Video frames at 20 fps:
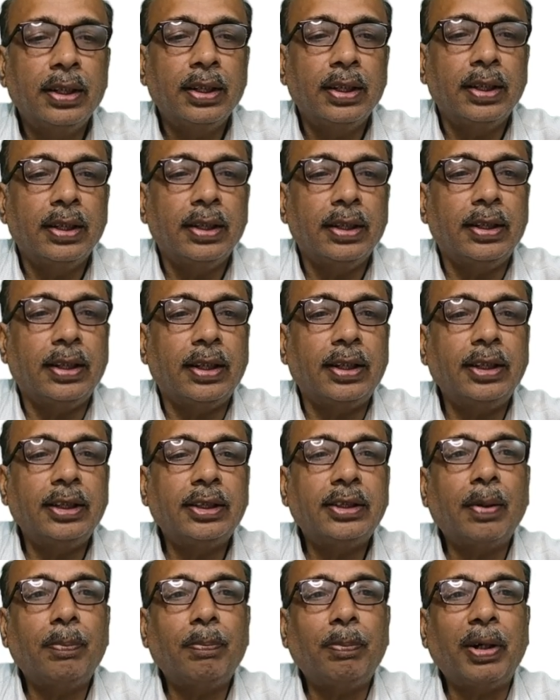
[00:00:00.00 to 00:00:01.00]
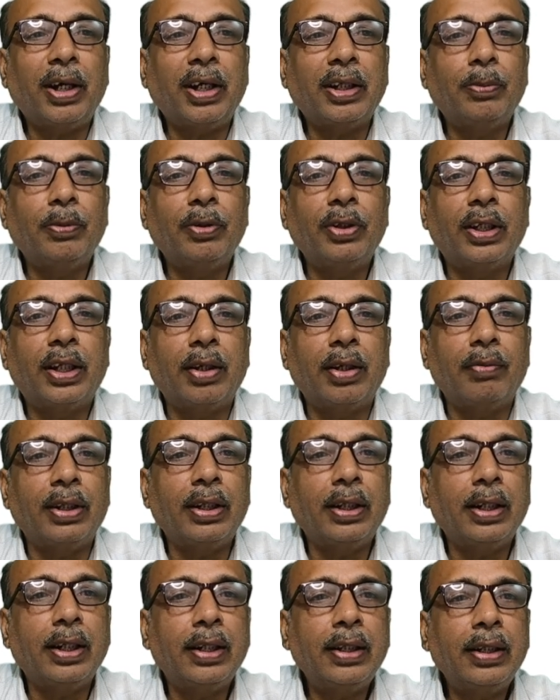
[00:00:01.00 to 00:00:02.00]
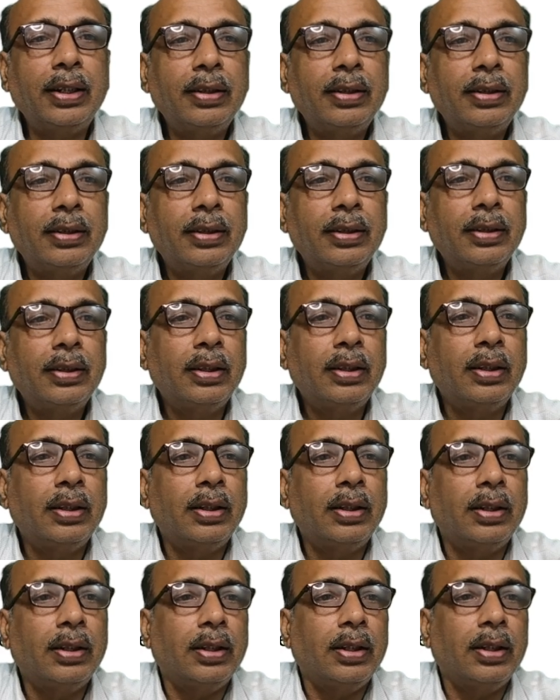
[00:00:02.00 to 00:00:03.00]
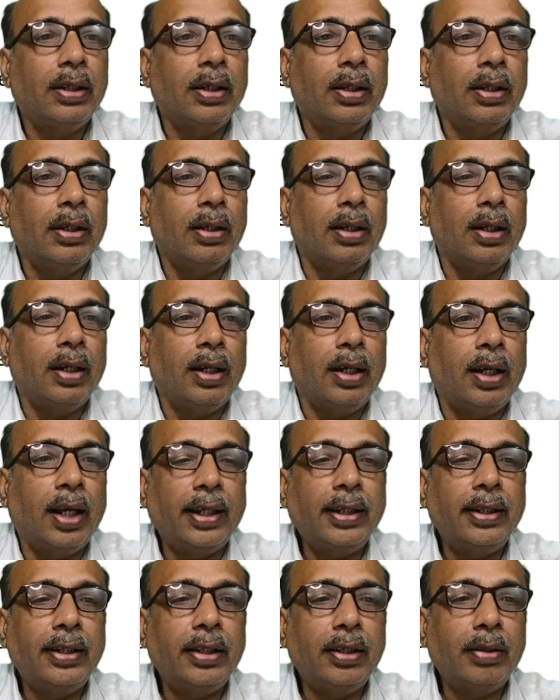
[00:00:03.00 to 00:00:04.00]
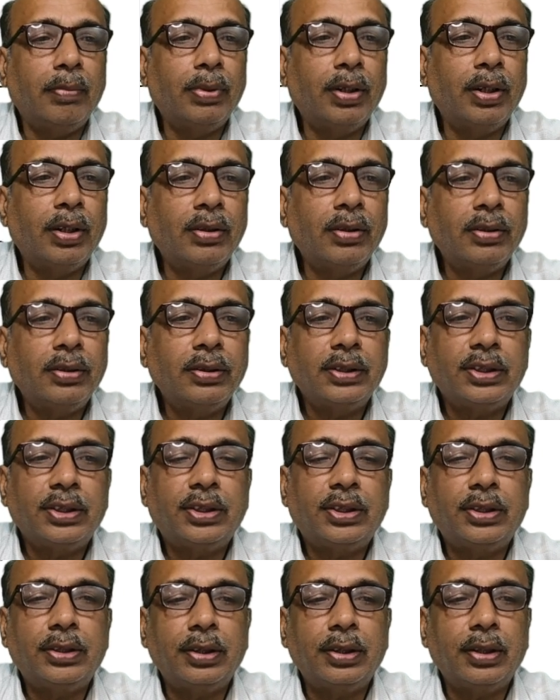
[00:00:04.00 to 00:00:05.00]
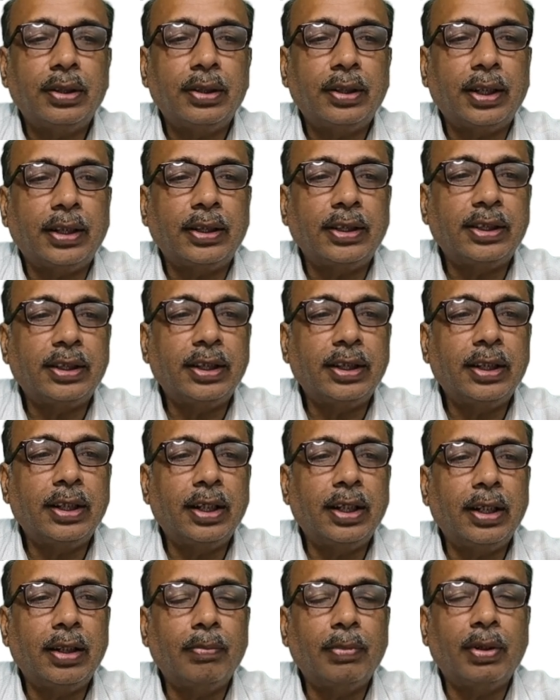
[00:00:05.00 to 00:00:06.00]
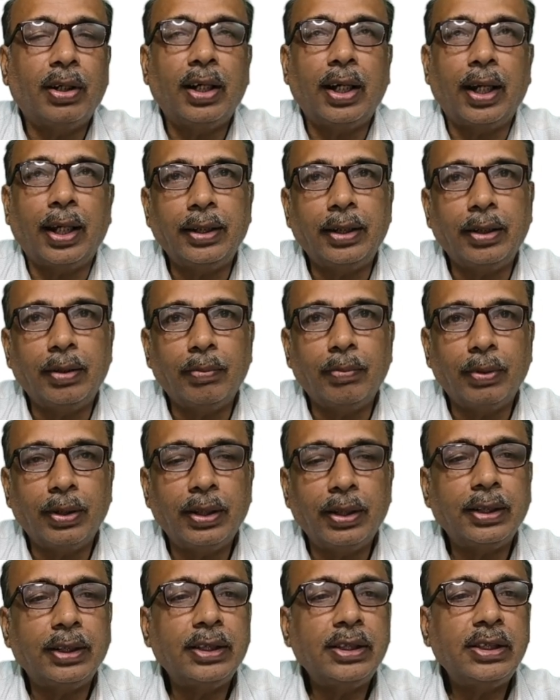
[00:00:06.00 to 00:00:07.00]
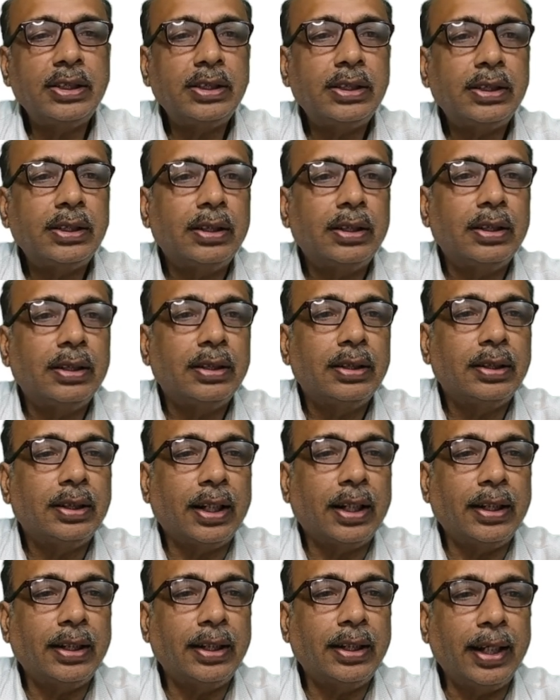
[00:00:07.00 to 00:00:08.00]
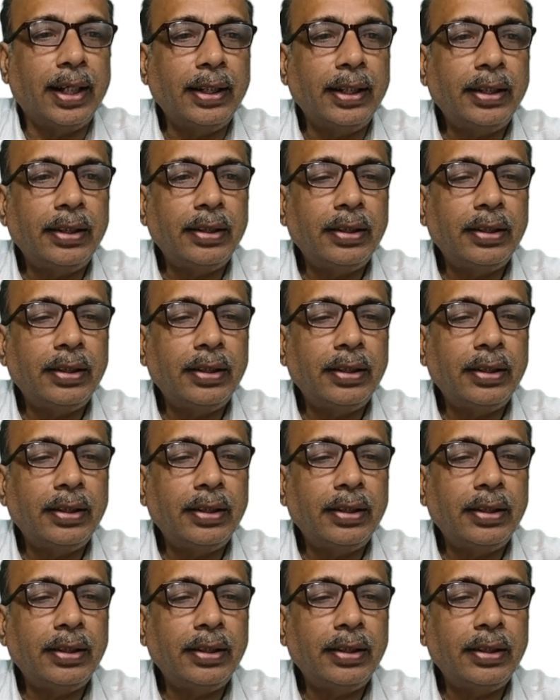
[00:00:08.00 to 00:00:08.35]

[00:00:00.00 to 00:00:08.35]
Here is the passbook given there. Line number, that is serial number, line number it is, then date,